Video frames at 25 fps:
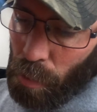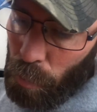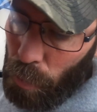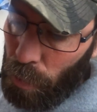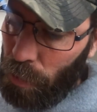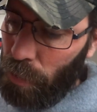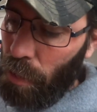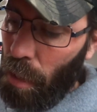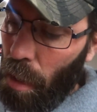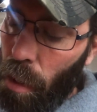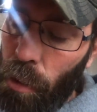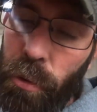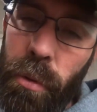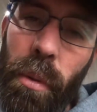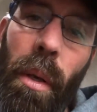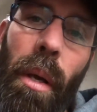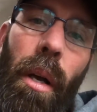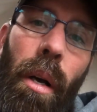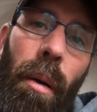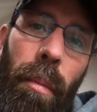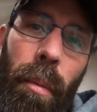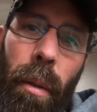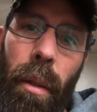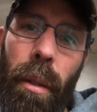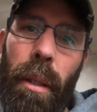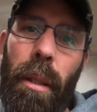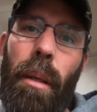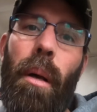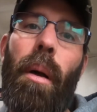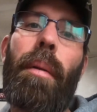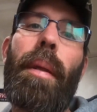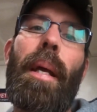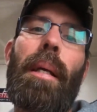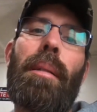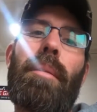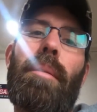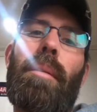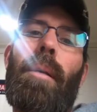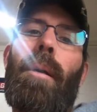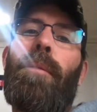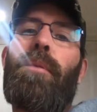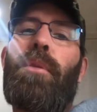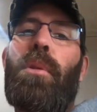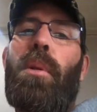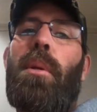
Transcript: which also help clean all that stuff.